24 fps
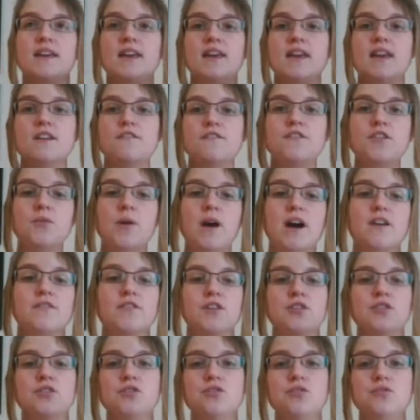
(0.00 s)
If you have
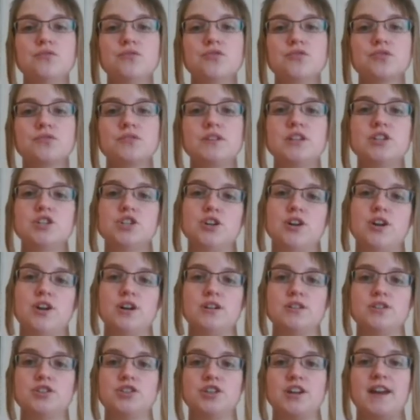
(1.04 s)
a neutrally
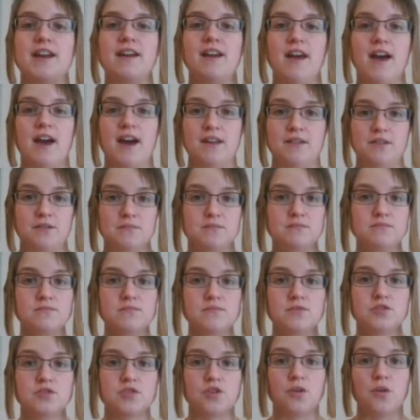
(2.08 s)
charged atom,
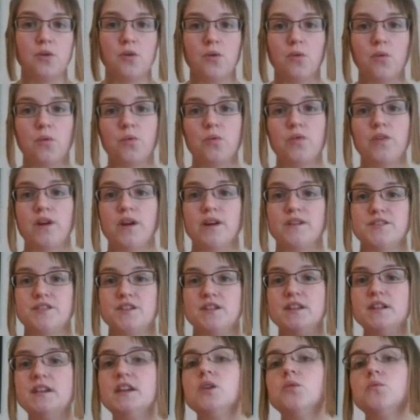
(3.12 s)
so there's
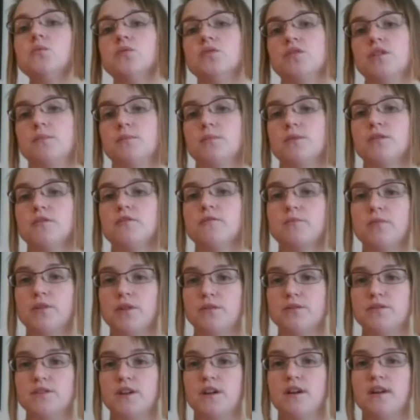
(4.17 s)
an equal number of
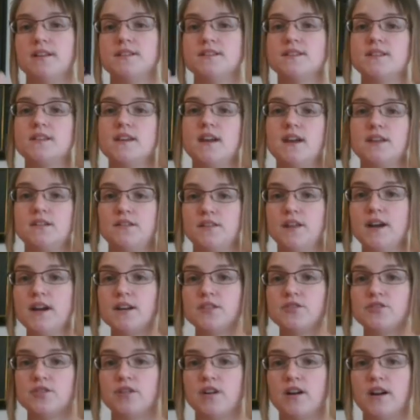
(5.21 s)
protons and
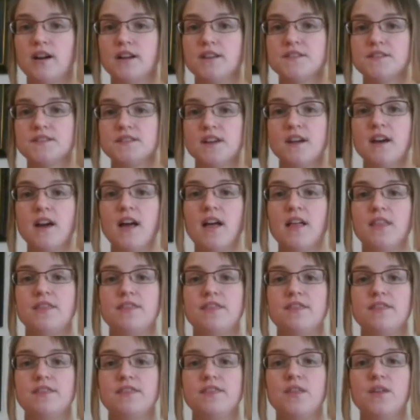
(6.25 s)
electrons,
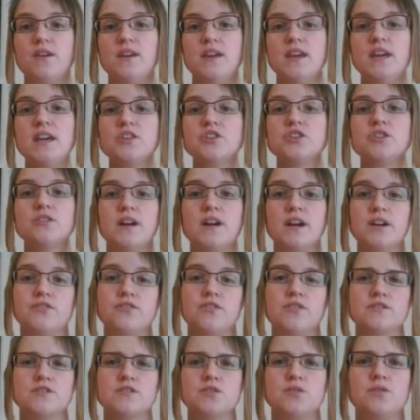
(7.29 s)
each
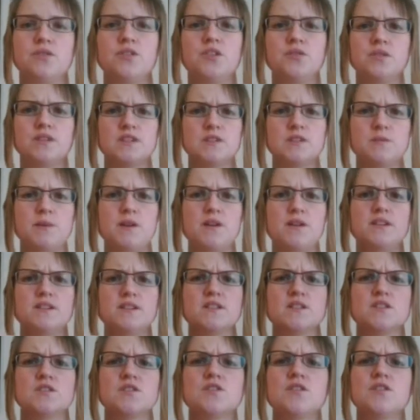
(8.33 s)
electron is going to experience
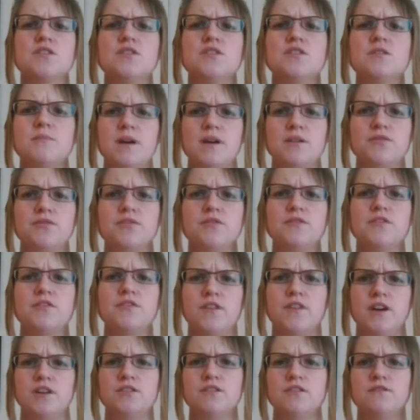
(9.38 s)
a certain amount of
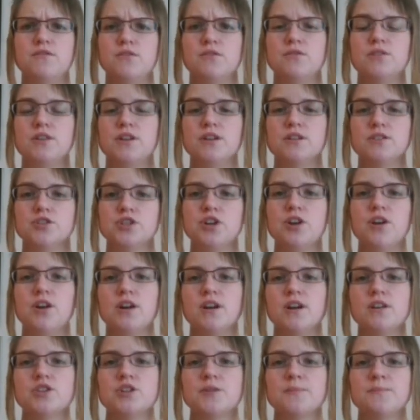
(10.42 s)
effective nuclear
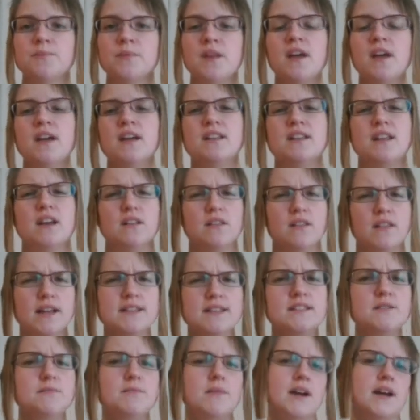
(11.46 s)
charge. Now
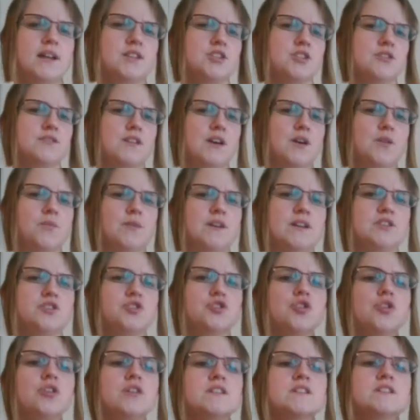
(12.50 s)
let's imagine that we
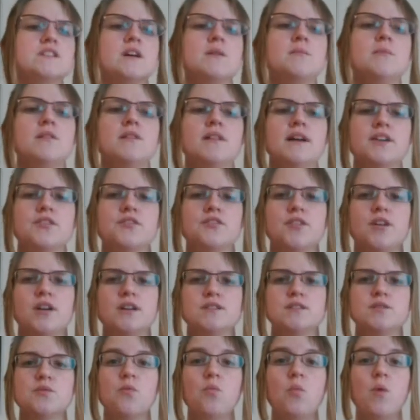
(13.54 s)
took some
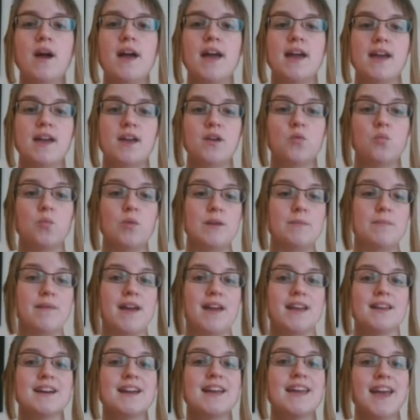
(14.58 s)
electrons away. We
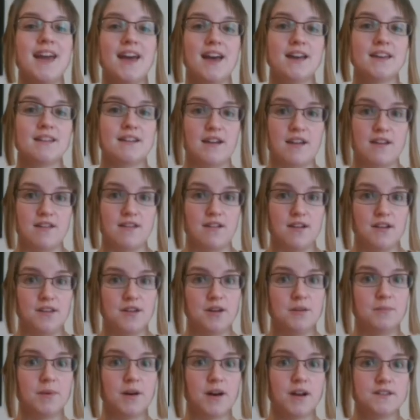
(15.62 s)
made a cation,
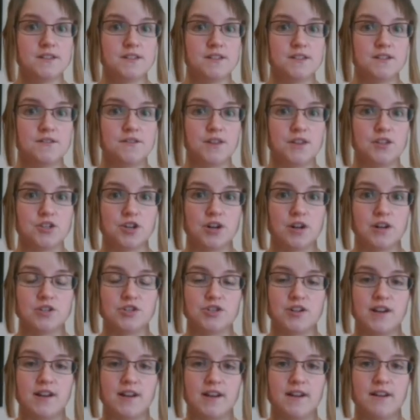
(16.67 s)
a positively charged
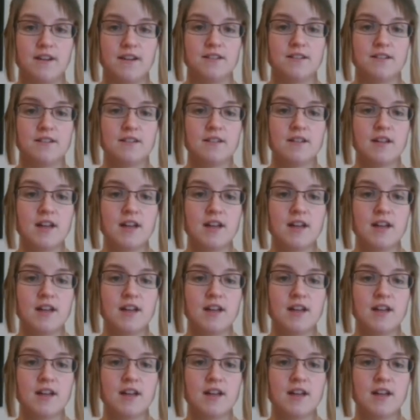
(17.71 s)
ion.